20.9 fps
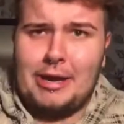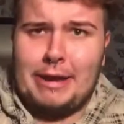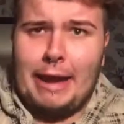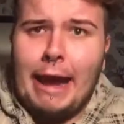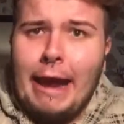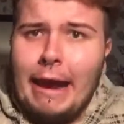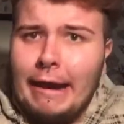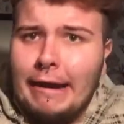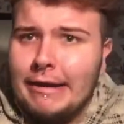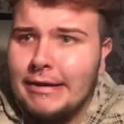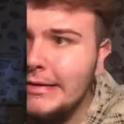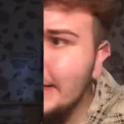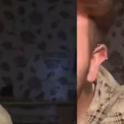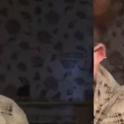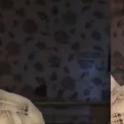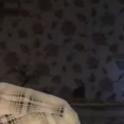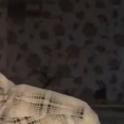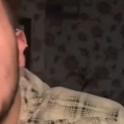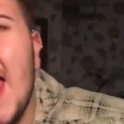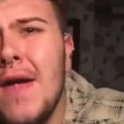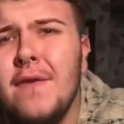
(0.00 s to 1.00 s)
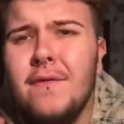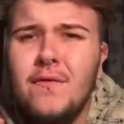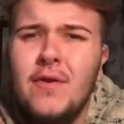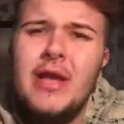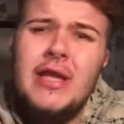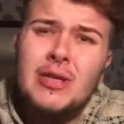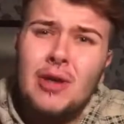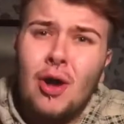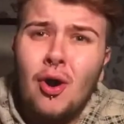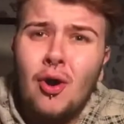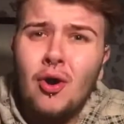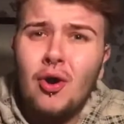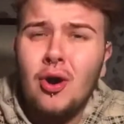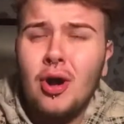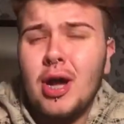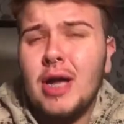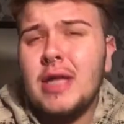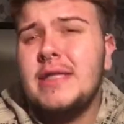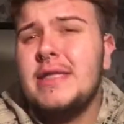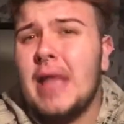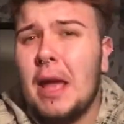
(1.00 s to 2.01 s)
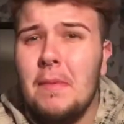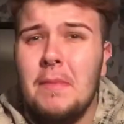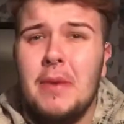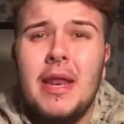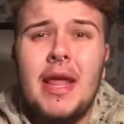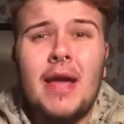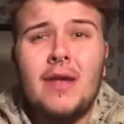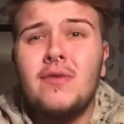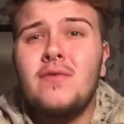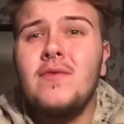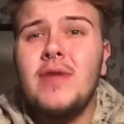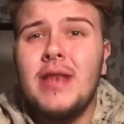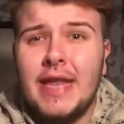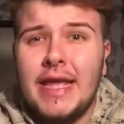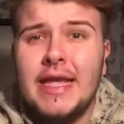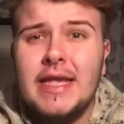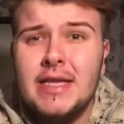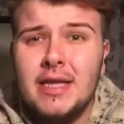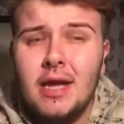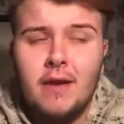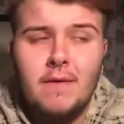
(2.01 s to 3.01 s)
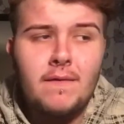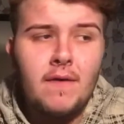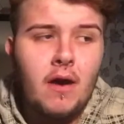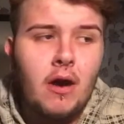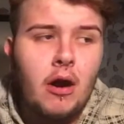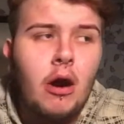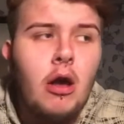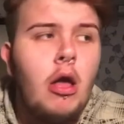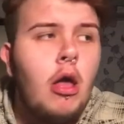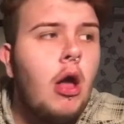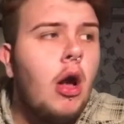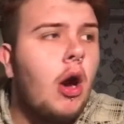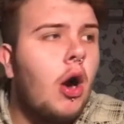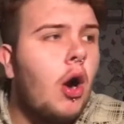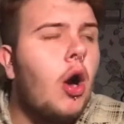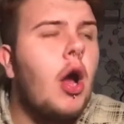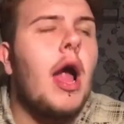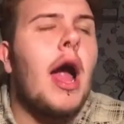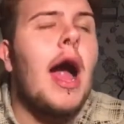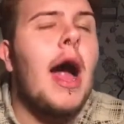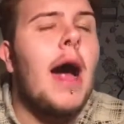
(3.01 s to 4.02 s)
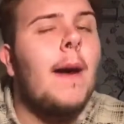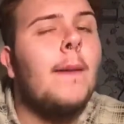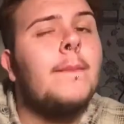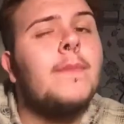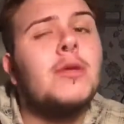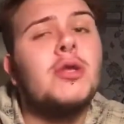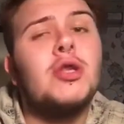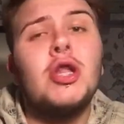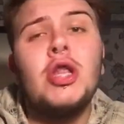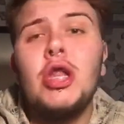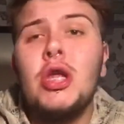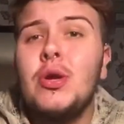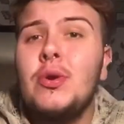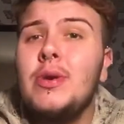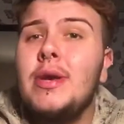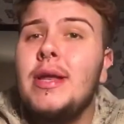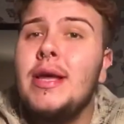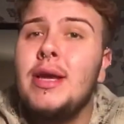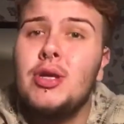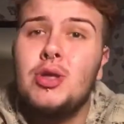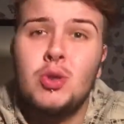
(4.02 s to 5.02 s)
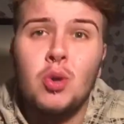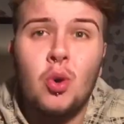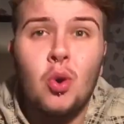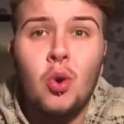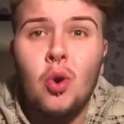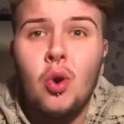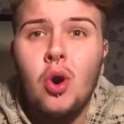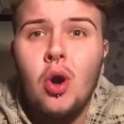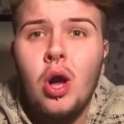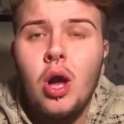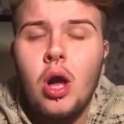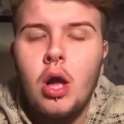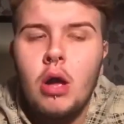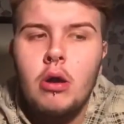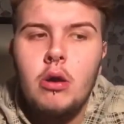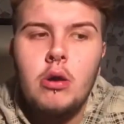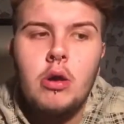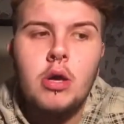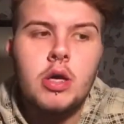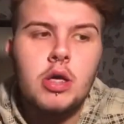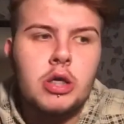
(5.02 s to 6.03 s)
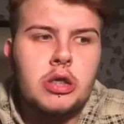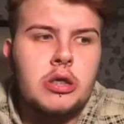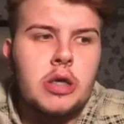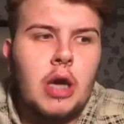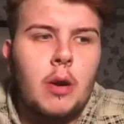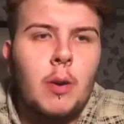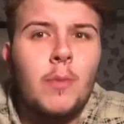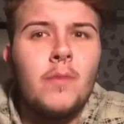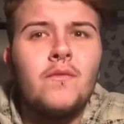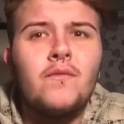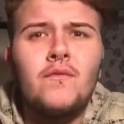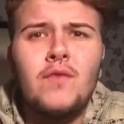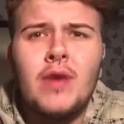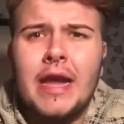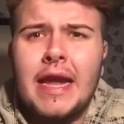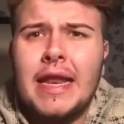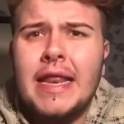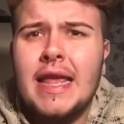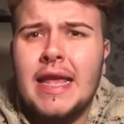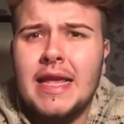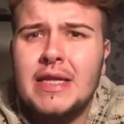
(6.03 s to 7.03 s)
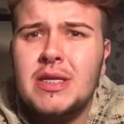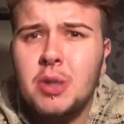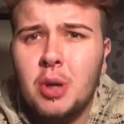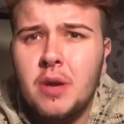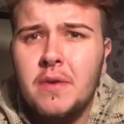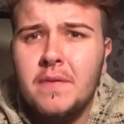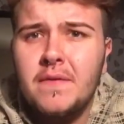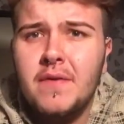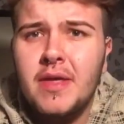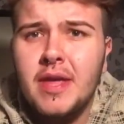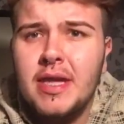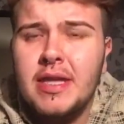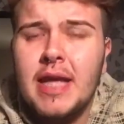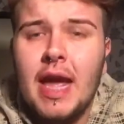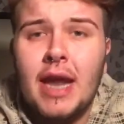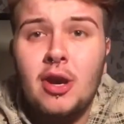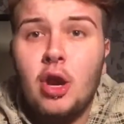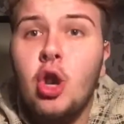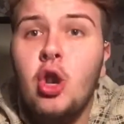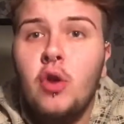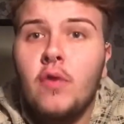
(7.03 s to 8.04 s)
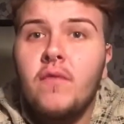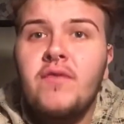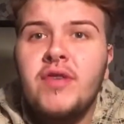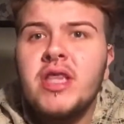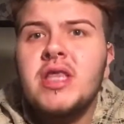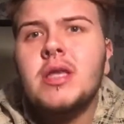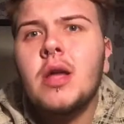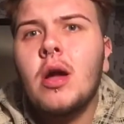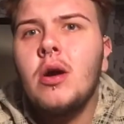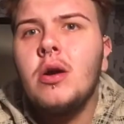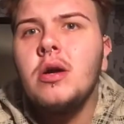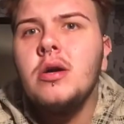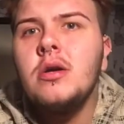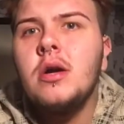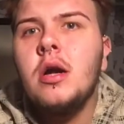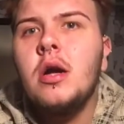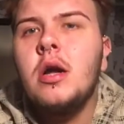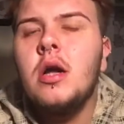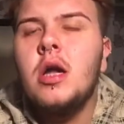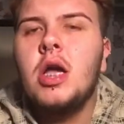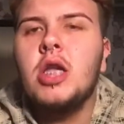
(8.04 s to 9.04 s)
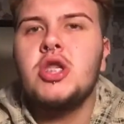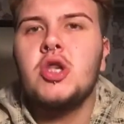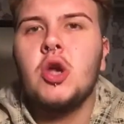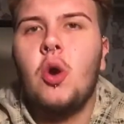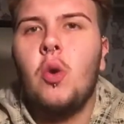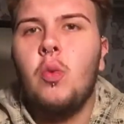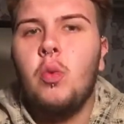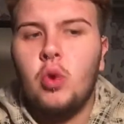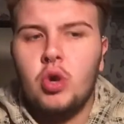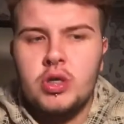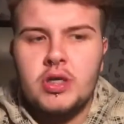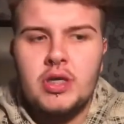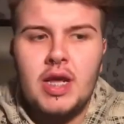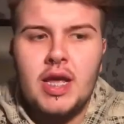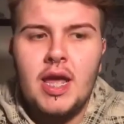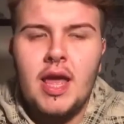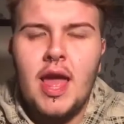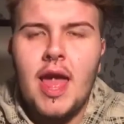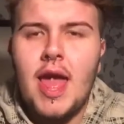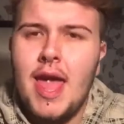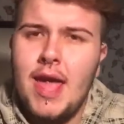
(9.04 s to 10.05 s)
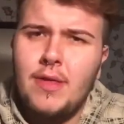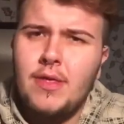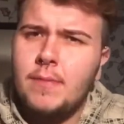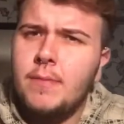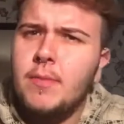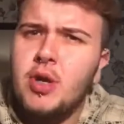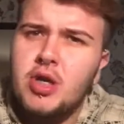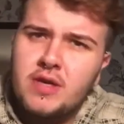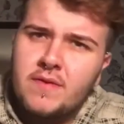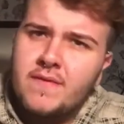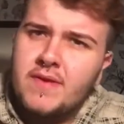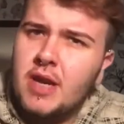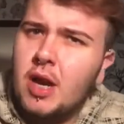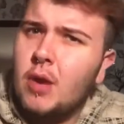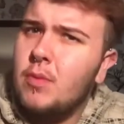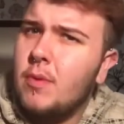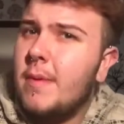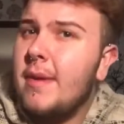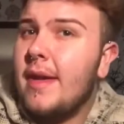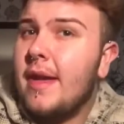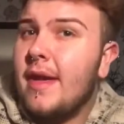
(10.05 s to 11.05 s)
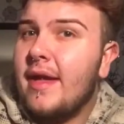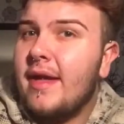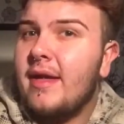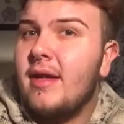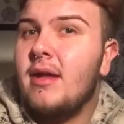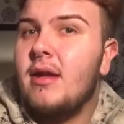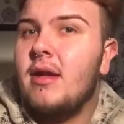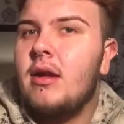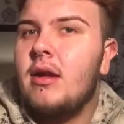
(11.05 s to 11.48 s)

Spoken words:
Shit. Every song Demi has released so far, I absolutely adore. So I'm really excited for this, and I love this song. So I wonder how the music video will be.